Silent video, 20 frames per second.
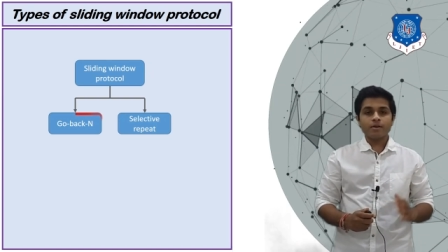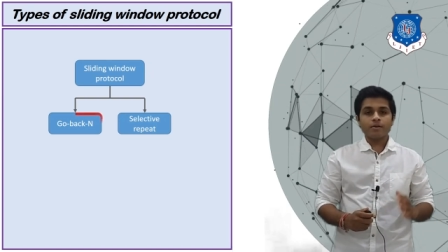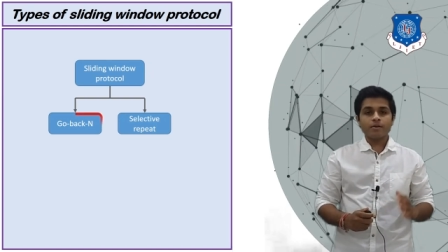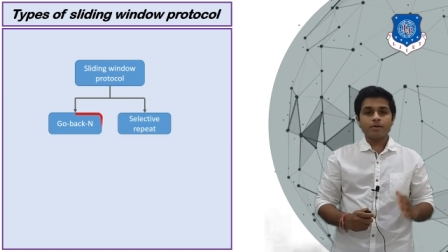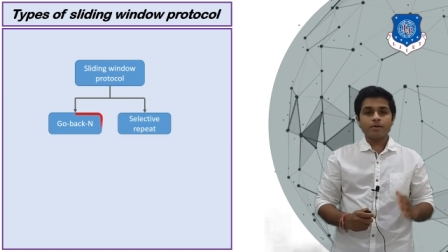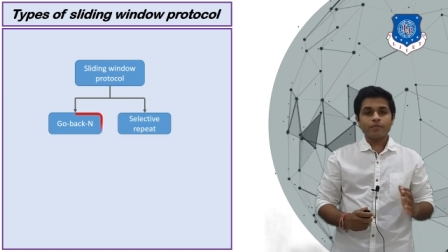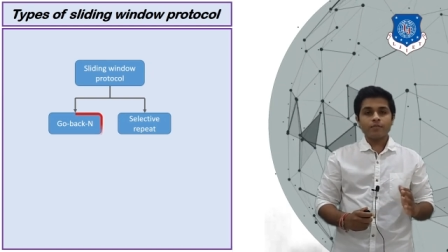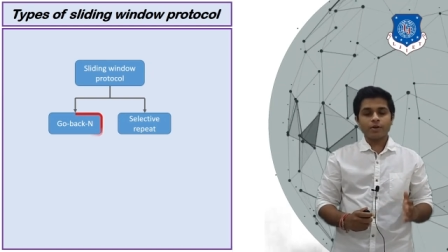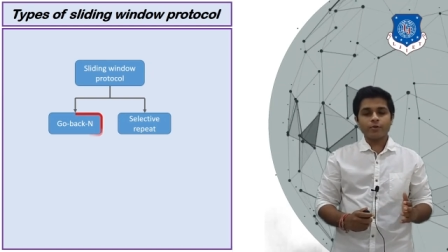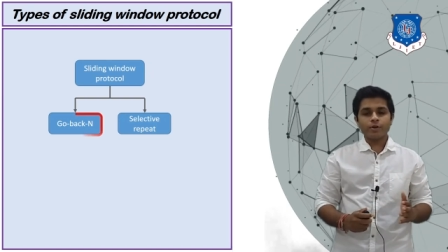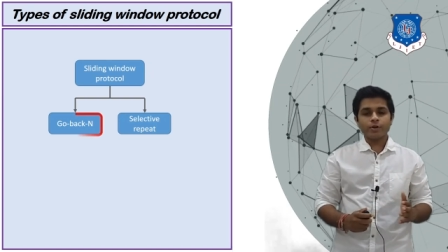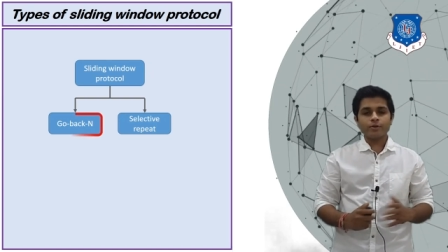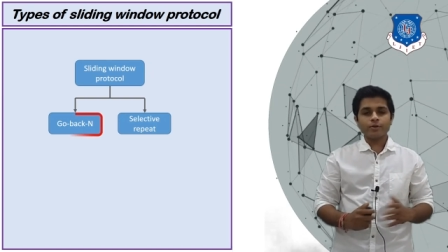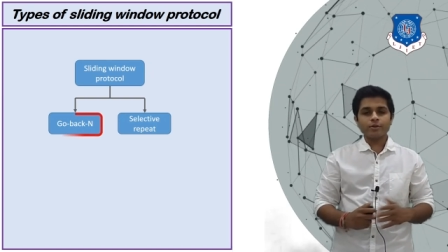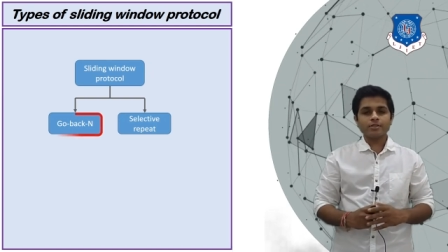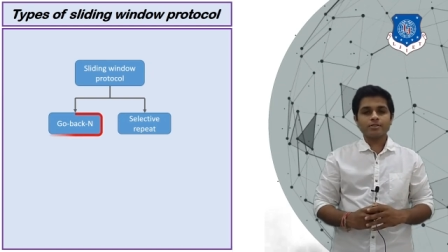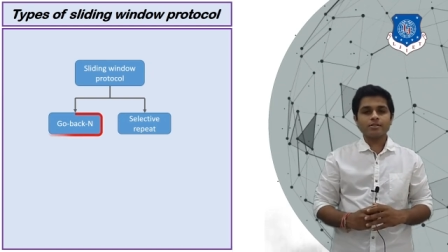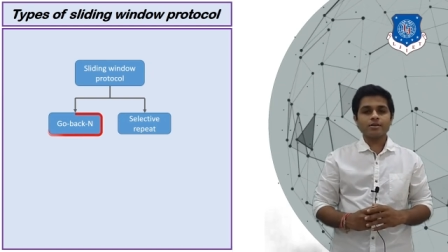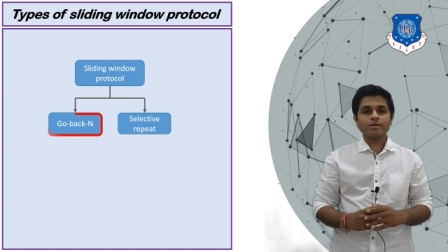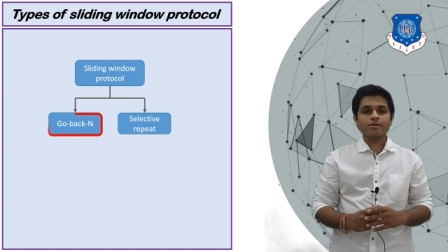We are going to
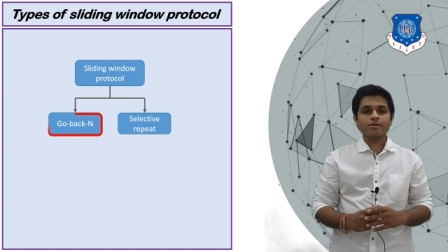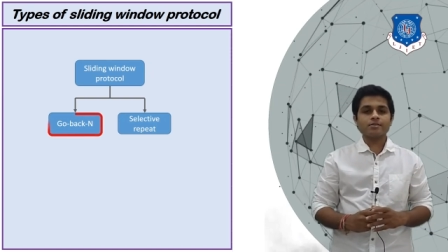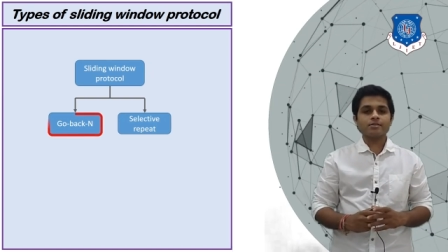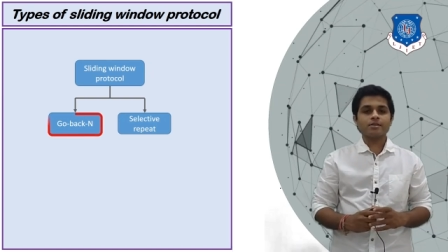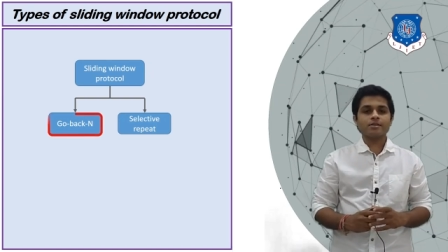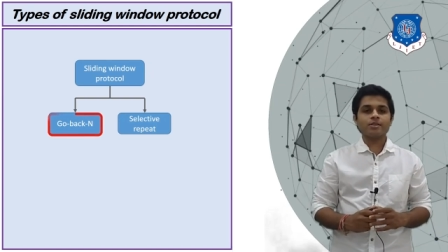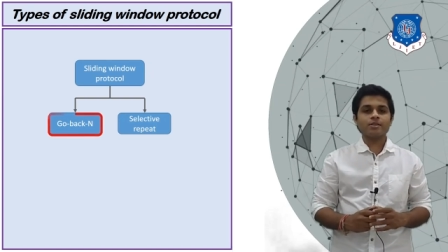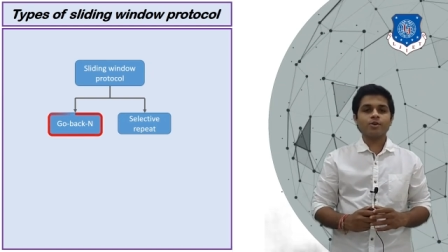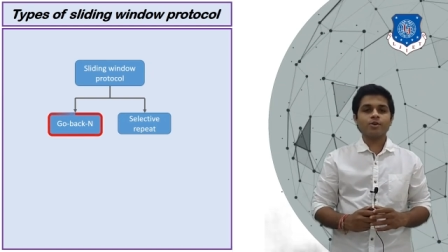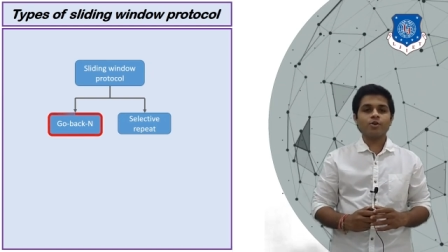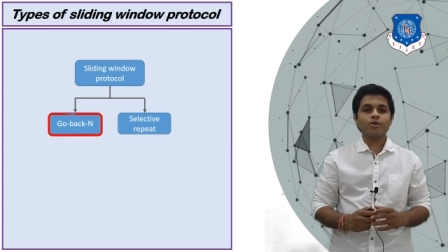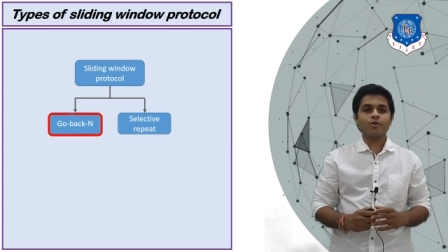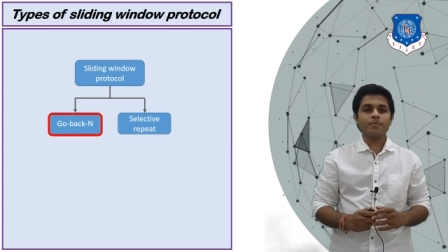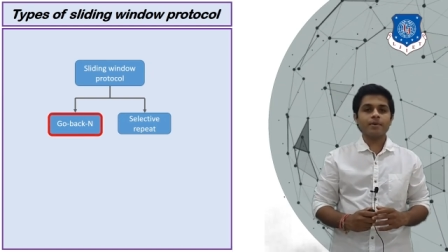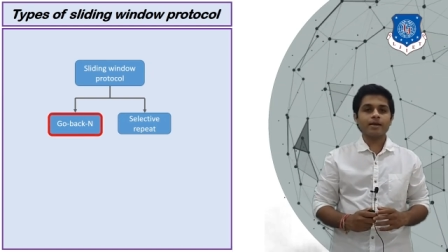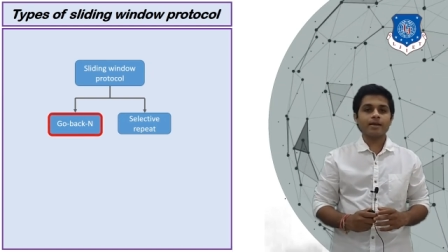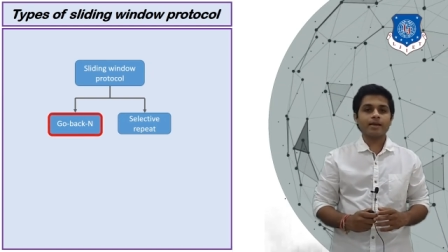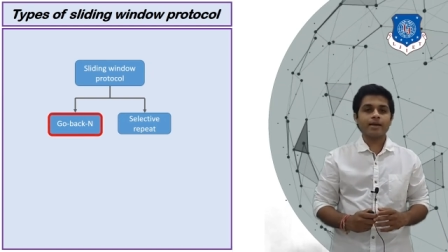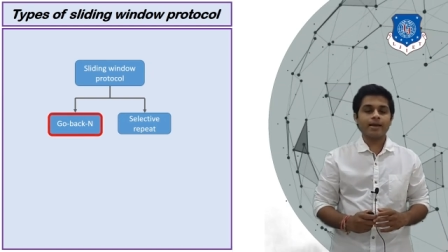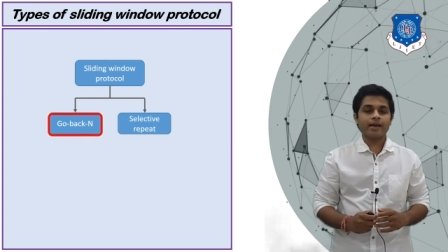discuss the go
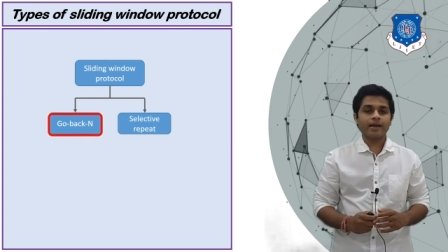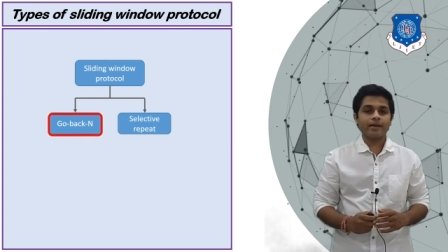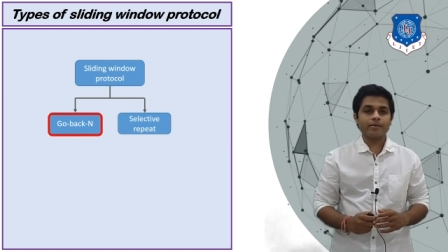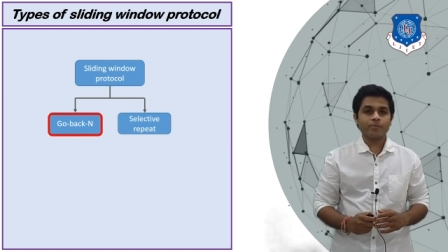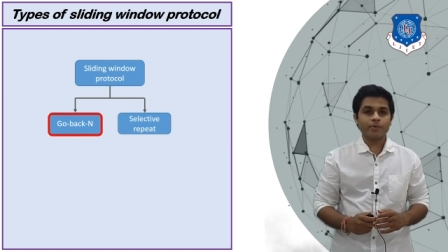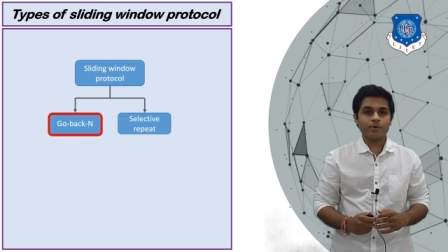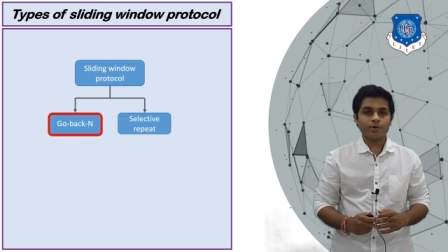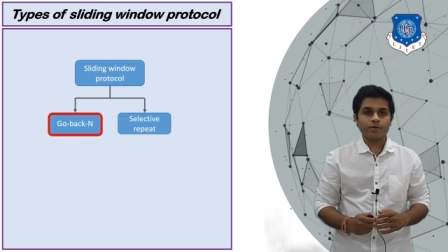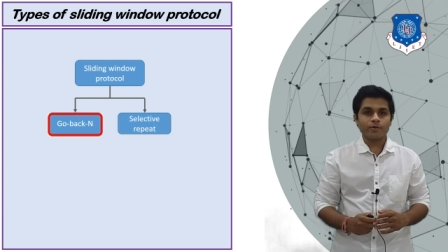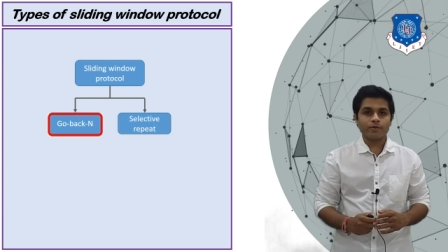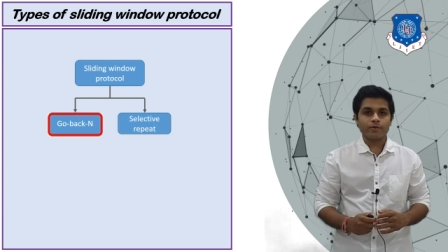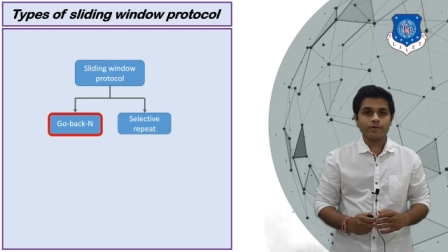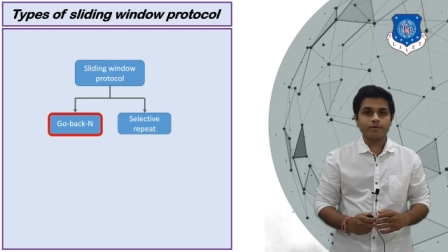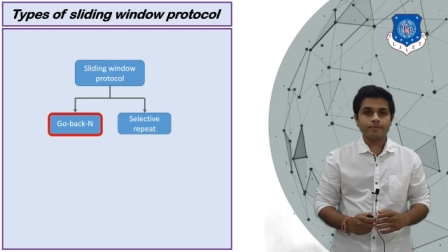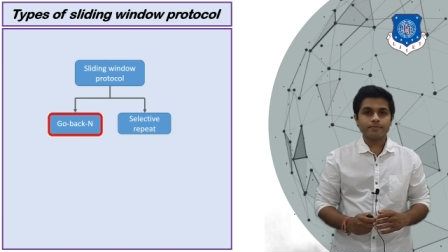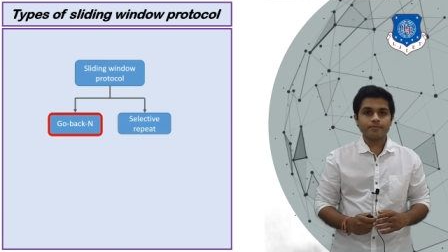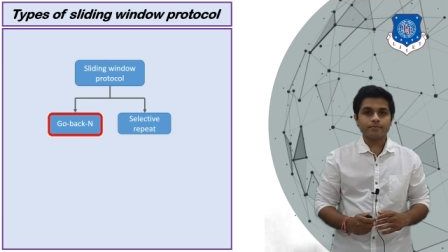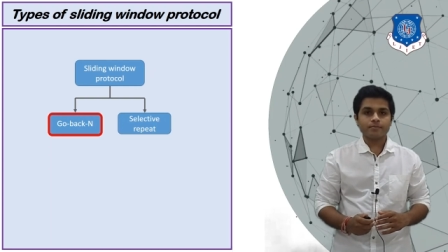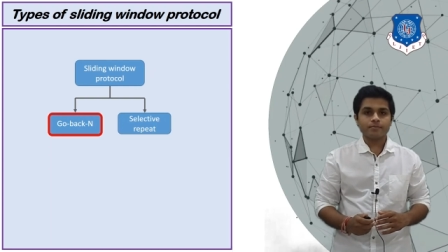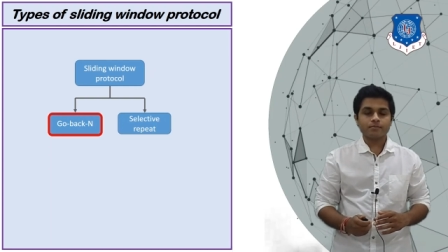back N protocol.
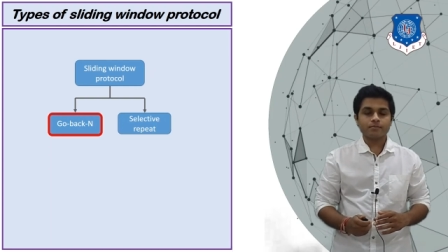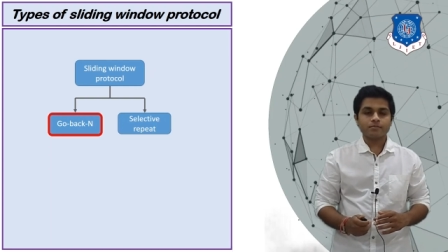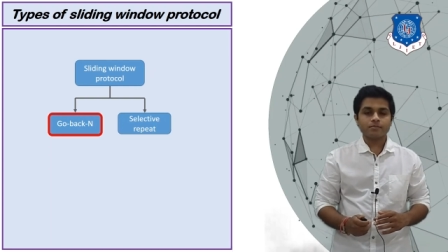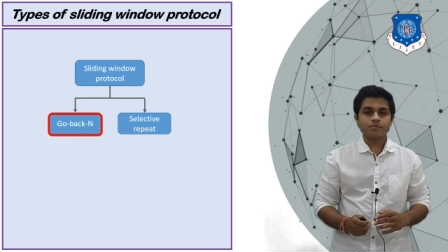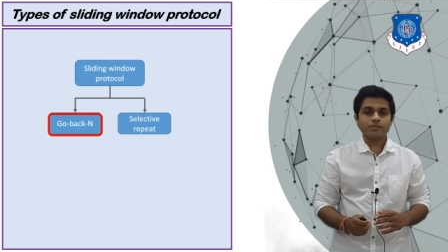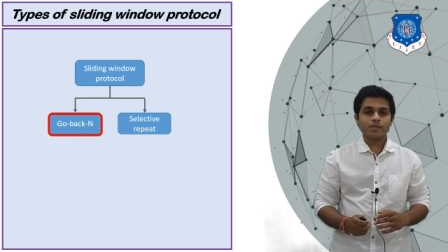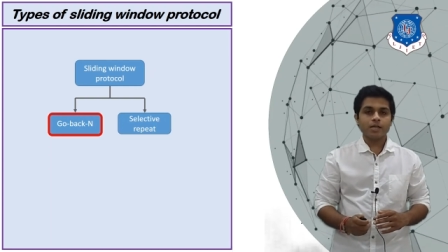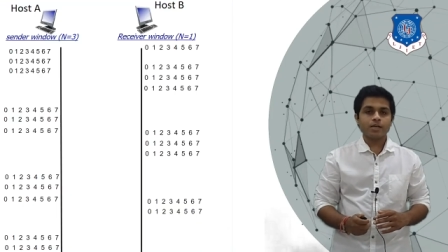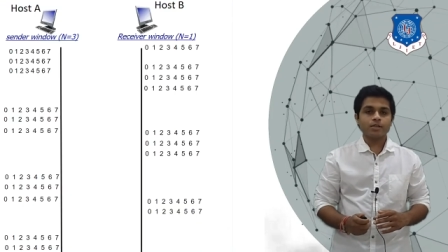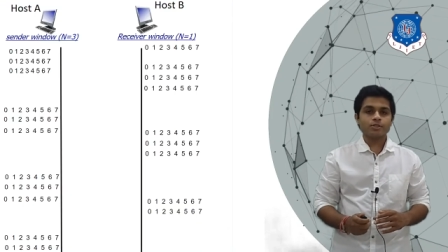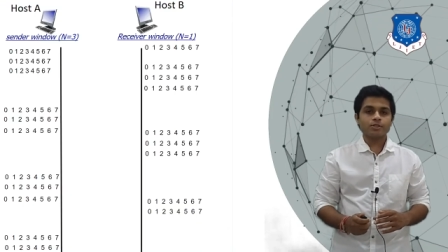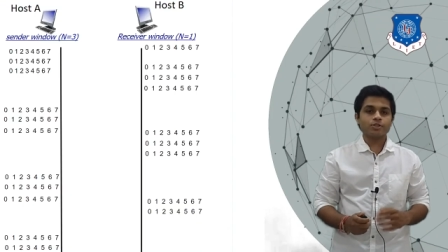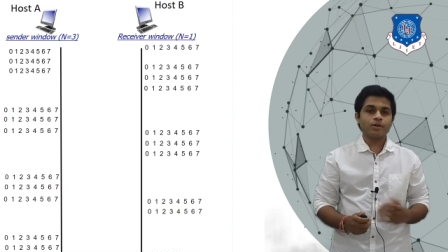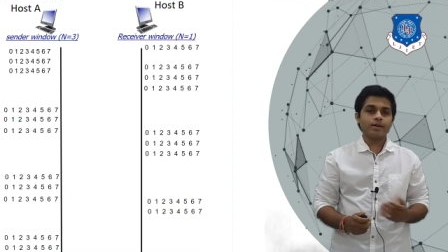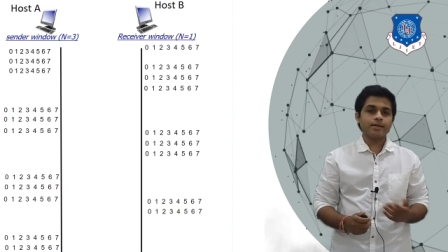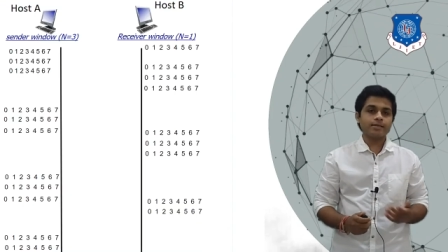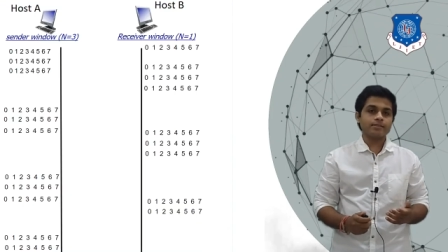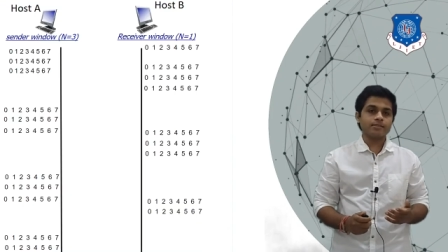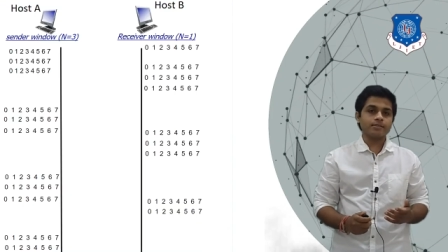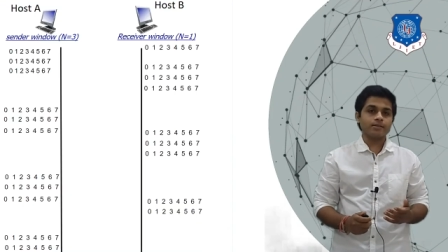So
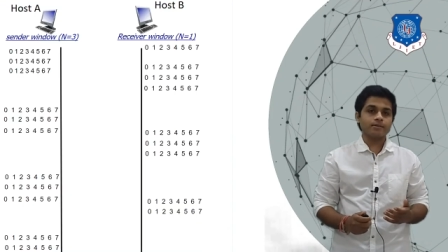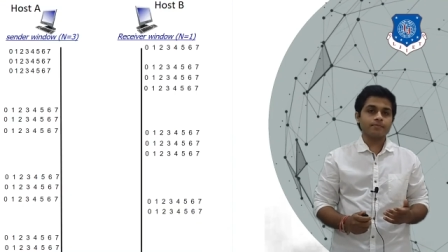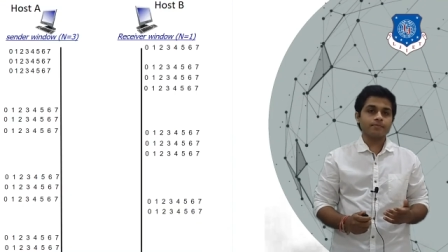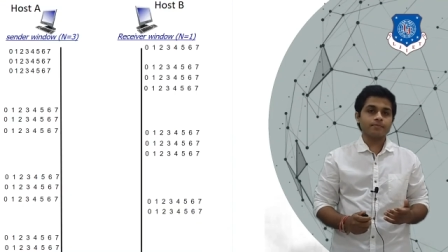let's see.